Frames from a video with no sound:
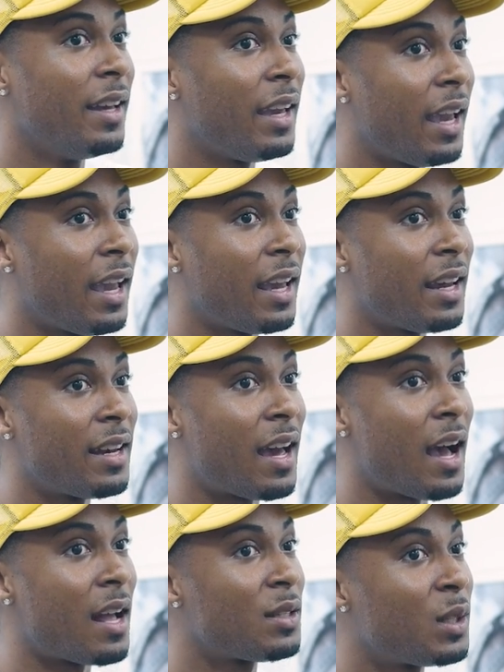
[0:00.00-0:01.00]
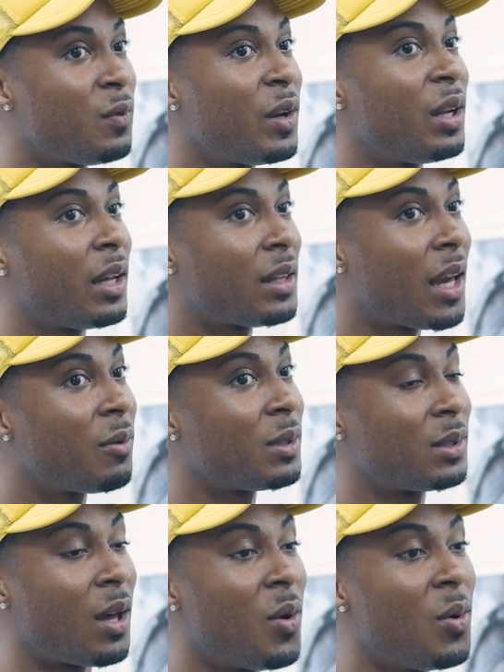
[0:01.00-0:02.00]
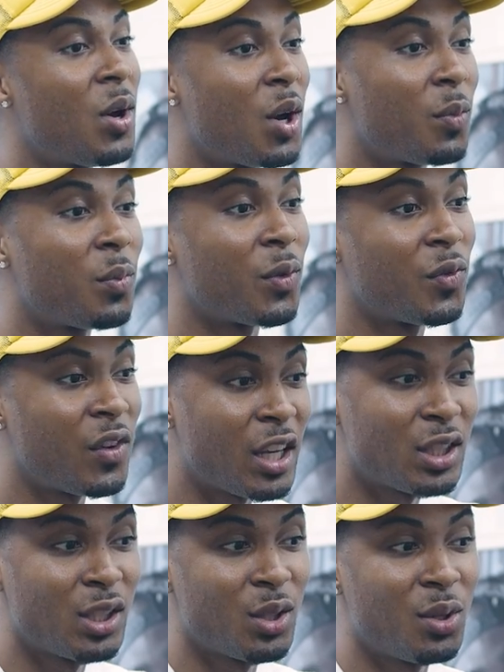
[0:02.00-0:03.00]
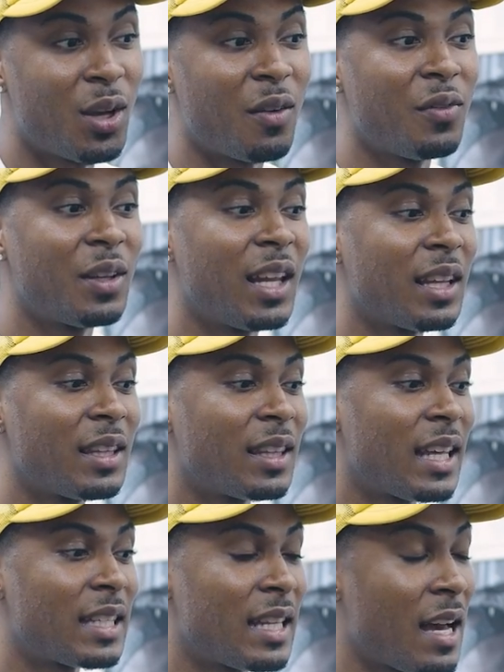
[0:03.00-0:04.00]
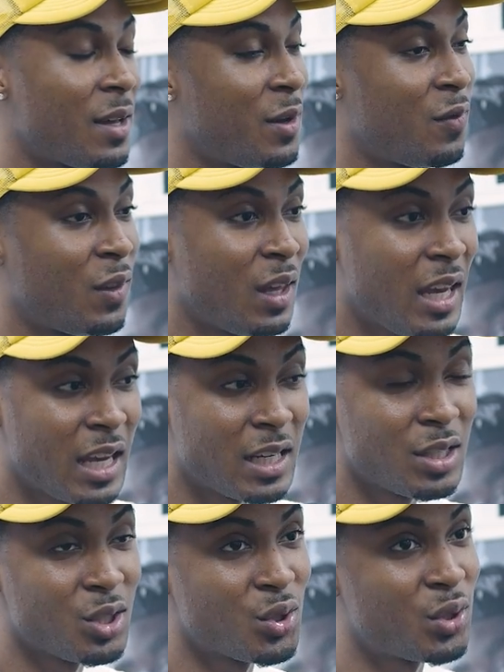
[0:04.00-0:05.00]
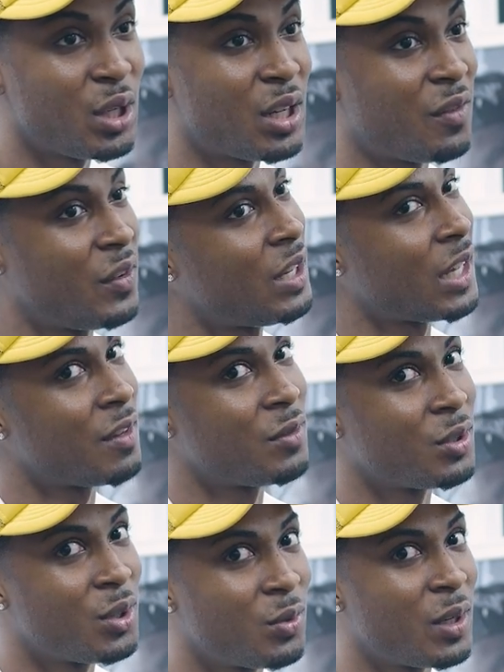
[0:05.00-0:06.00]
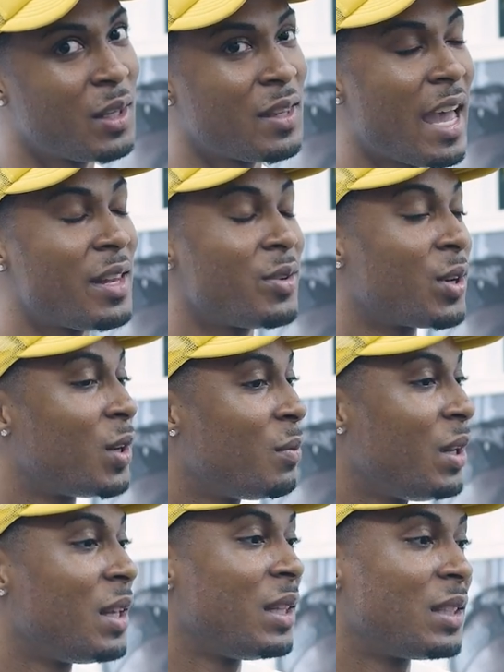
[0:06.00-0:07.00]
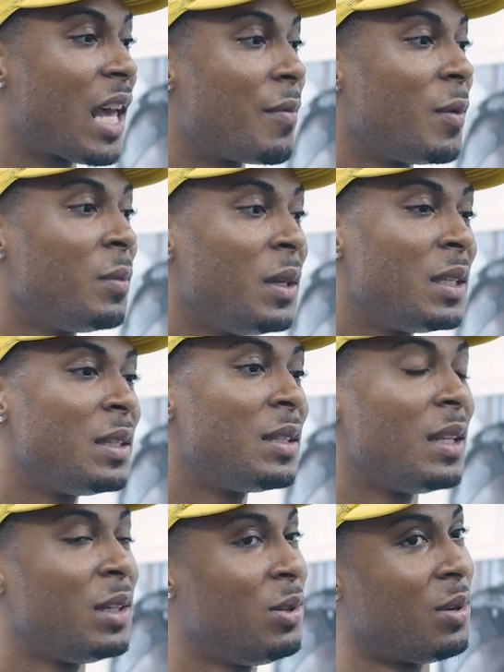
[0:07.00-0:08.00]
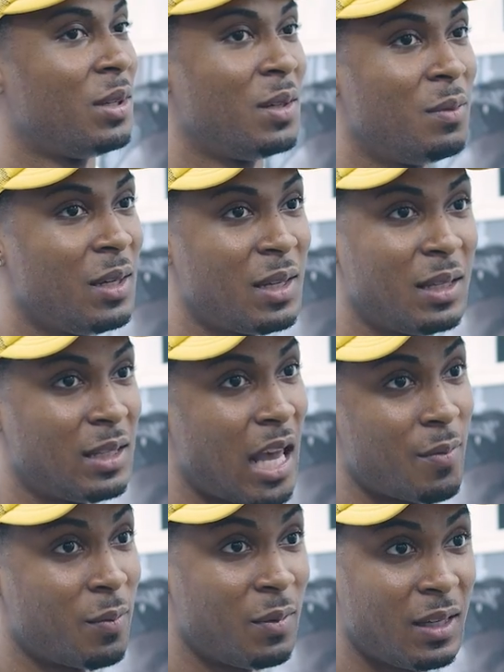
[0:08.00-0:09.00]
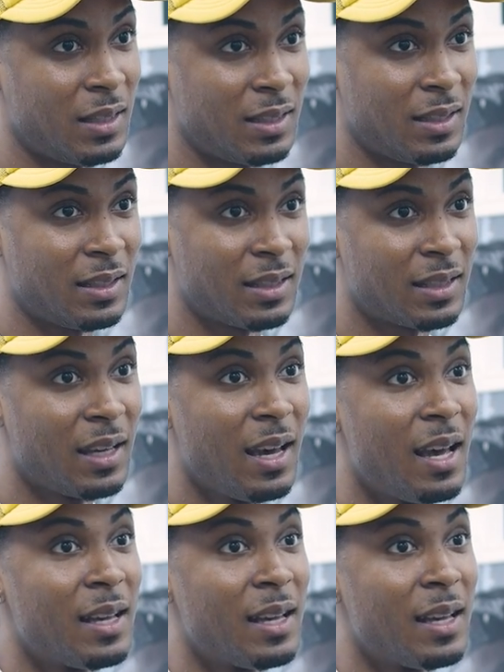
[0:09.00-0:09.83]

And I just feel like that was so unprofessional. I feel like that's not good for the industry. And I feel like if you're doing that and you're going to be in this type of business, then you don't need to be in this type of business. Mm.